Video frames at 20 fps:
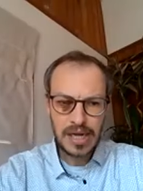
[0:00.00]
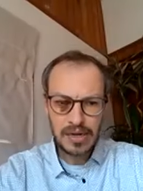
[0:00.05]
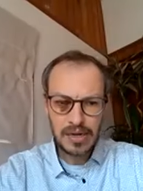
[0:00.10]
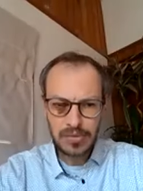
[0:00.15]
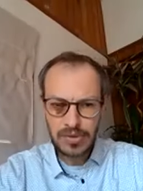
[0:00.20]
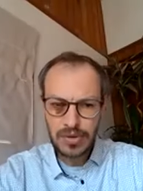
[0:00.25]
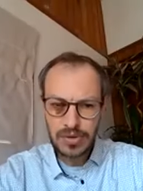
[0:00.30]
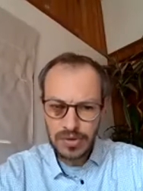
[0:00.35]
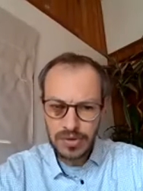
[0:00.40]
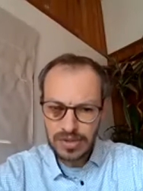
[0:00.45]

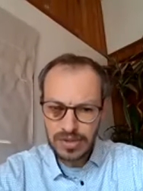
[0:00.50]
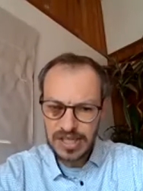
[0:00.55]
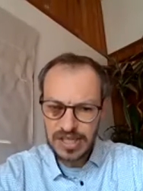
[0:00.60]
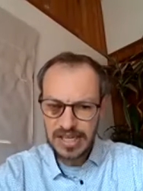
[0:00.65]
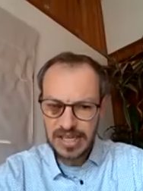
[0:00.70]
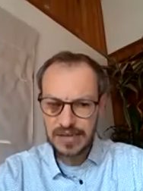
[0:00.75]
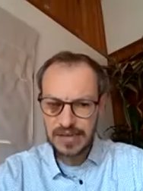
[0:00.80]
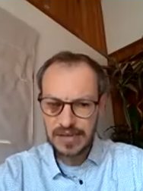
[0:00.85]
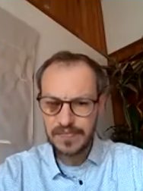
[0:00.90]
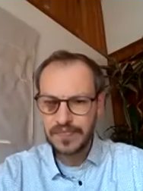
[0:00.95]
I would also
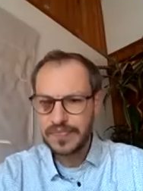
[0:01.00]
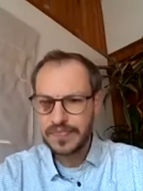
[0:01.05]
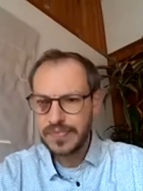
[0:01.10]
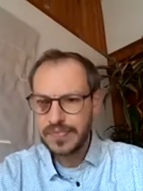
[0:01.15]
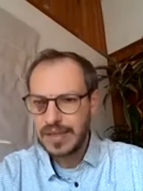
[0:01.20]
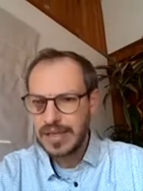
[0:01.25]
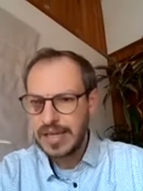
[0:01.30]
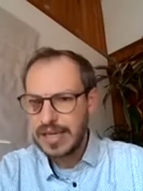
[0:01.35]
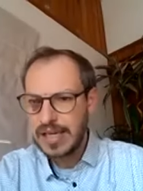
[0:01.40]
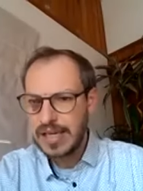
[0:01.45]
say
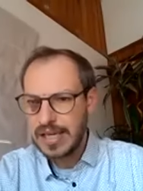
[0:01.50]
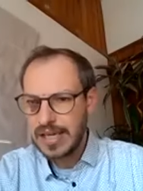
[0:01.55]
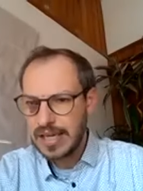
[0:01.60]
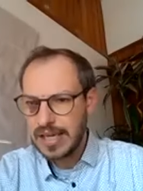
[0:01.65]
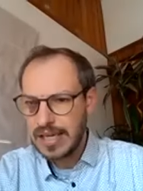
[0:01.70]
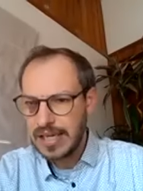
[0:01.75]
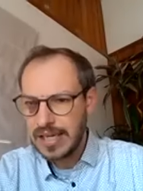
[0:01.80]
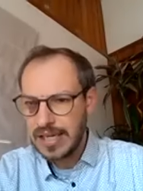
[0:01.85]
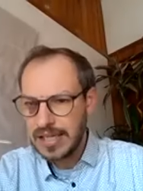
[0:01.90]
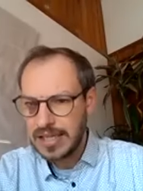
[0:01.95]

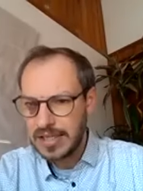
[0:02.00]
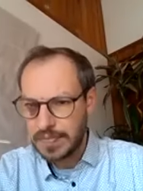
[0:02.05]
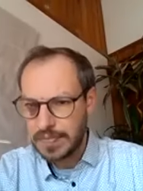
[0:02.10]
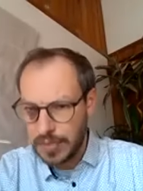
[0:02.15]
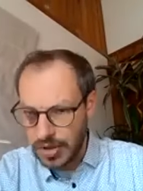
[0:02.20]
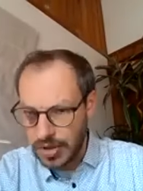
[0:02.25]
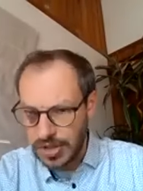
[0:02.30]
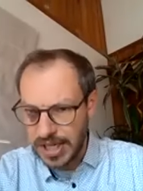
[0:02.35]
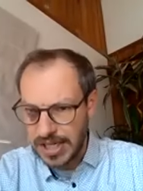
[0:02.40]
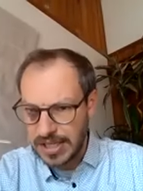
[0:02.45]
it is
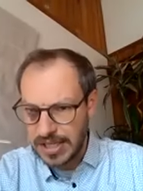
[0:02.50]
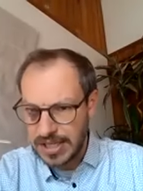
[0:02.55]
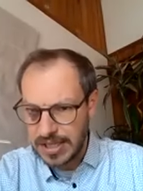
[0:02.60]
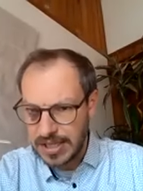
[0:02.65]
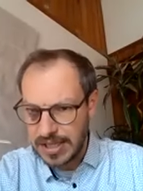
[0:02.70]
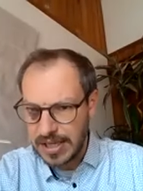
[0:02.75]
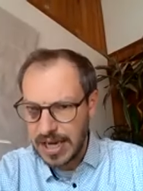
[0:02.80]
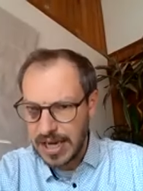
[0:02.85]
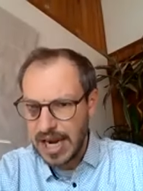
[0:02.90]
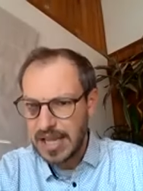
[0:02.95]
a project,